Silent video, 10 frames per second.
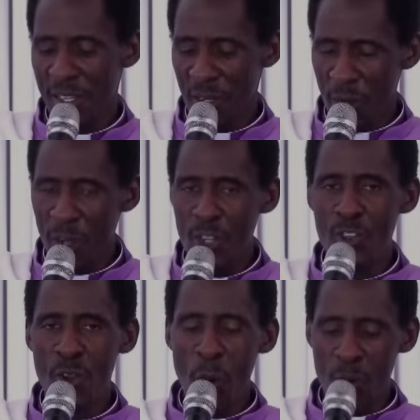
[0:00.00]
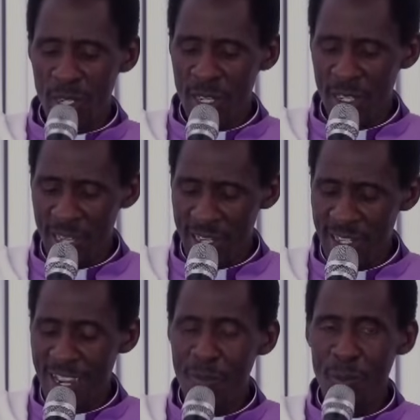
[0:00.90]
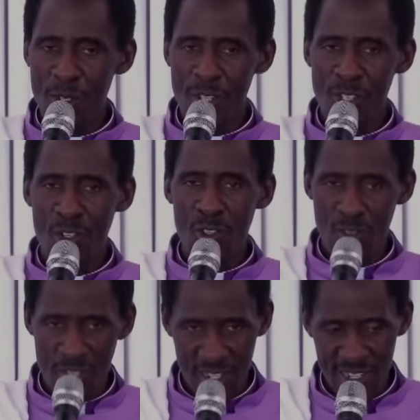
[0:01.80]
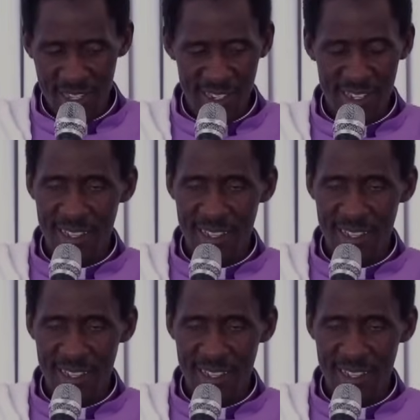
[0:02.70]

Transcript: God showed that Trump was his choice.